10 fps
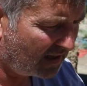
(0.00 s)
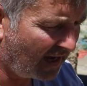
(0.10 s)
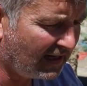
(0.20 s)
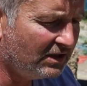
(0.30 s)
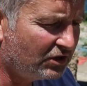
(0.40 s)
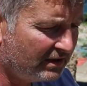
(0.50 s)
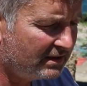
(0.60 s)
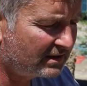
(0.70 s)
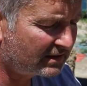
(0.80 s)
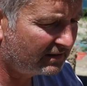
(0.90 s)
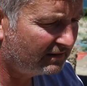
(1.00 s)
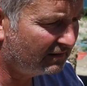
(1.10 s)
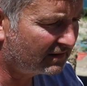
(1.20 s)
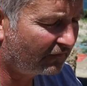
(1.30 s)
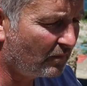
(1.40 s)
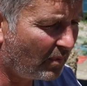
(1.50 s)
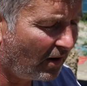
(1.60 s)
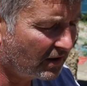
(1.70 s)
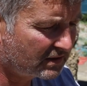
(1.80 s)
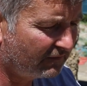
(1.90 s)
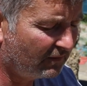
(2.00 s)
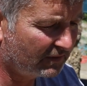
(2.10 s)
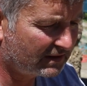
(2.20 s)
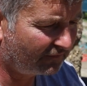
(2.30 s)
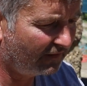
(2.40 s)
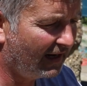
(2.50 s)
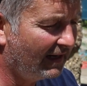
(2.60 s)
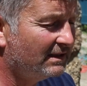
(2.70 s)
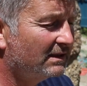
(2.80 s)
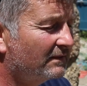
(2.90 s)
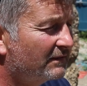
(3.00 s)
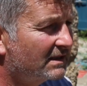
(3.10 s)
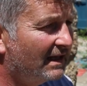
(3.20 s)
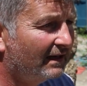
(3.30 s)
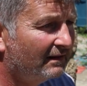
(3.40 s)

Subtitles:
ages, different parts of it were different ages of stick,